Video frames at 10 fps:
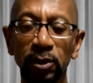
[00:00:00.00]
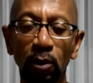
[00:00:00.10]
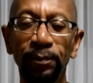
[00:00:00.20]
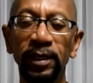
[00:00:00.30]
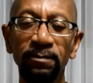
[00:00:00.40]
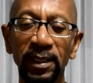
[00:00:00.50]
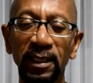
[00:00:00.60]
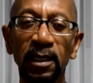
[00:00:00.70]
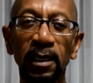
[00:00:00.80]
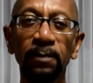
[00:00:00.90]
meaning
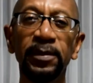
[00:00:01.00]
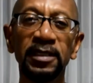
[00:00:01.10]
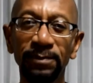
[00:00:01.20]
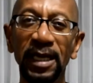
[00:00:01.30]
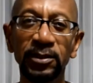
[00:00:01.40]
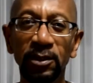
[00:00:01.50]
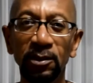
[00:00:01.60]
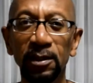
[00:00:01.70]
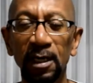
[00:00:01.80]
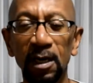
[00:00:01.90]
Colombian peso,
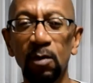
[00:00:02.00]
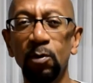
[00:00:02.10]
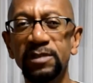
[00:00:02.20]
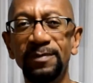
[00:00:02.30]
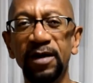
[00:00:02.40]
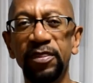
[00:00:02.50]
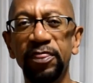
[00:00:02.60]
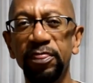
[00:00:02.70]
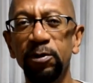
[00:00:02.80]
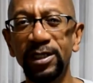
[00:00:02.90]
was
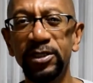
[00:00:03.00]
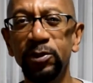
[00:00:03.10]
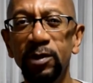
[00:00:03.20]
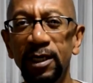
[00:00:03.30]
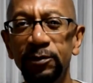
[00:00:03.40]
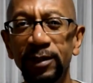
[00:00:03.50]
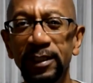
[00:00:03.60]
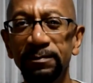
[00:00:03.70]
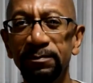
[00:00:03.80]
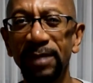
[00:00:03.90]
about 3,200
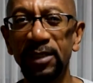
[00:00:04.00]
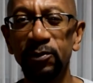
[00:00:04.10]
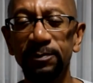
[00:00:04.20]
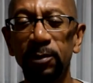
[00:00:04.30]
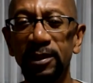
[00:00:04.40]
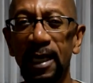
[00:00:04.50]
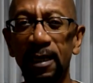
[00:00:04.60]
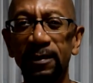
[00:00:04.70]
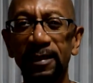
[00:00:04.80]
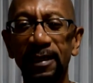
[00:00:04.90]
pesos per
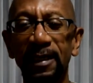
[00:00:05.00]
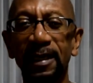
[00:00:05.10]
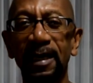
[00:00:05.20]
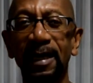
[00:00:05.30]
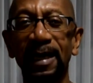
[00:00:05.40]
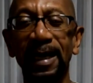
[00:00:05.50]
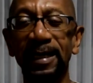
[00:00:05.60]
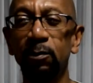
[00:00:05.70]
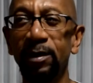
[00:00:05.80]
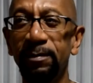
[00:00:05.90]
dollar. And
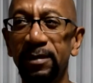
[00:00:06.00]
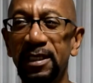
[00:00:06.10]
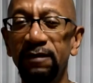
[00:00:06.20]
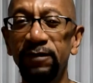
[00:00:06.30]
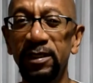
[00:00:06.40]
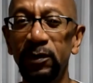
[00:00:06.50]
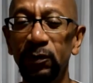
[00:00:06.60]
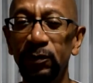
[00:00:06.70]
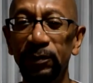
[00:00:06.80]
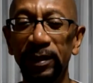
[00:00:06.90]
they were giving
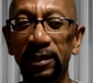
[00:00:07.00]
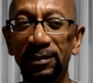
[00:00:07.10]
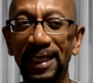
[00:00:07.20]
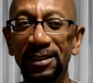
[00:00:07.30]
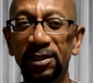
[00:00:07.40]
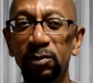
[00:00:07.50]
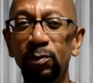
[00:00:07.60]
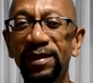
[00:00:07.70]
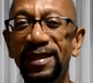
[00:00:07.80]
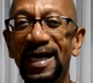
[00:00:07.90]
you, like
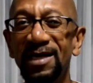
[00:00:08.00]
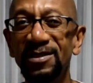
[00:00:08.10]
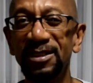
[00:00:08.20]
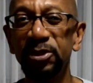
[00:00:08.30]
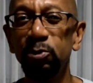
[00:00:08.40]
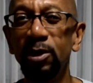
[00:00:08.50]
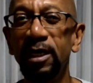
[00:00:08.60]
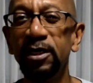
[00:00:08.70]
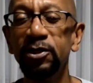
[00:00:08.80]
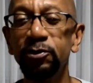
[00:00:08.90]

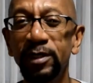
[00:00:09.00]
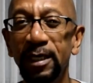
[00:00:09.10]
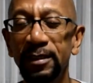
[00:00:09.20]
2,400,